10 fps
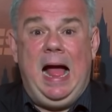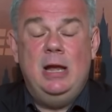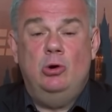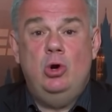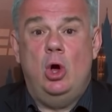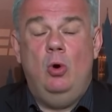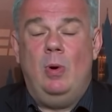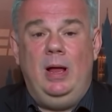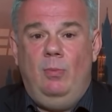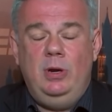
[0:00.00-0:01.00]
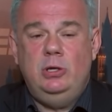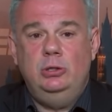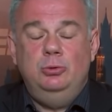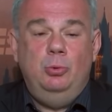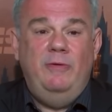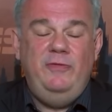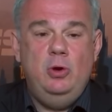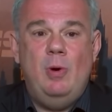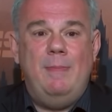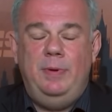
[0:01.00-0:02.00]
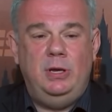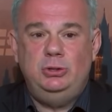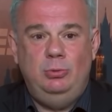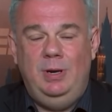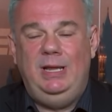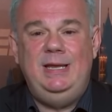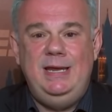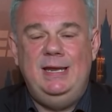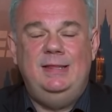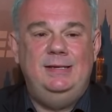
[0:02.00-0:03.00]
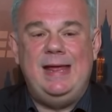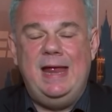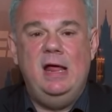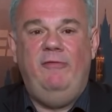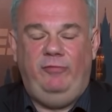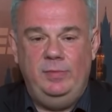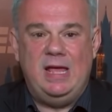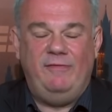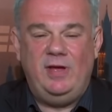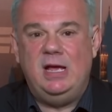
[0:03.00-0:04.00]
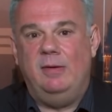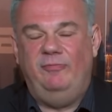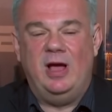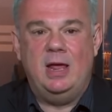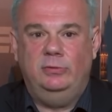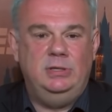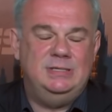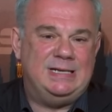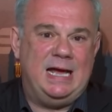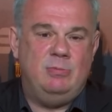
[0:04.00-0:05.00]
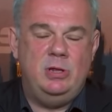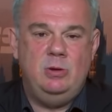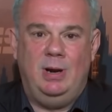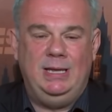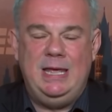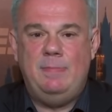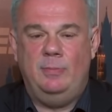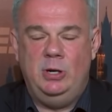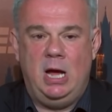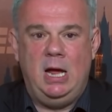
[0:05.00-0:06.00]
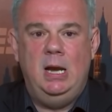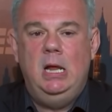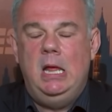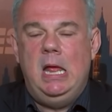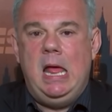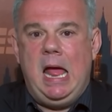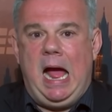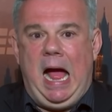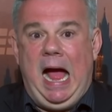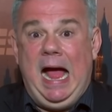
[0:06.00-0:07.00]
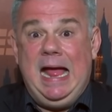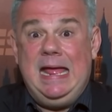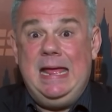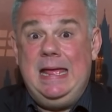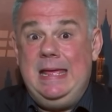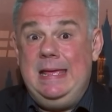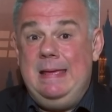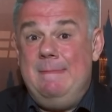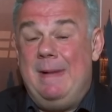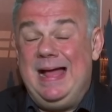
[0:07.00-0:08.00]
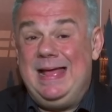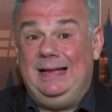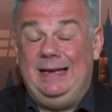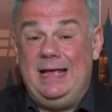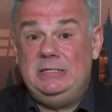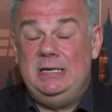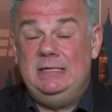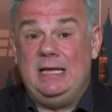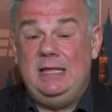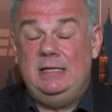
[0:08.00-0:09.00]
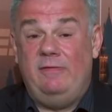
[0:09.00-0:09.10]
I don't know. What are you going to do, review it because you really needed the data from the FA Cup final to decide whether you want to keep him or not? My inclination is I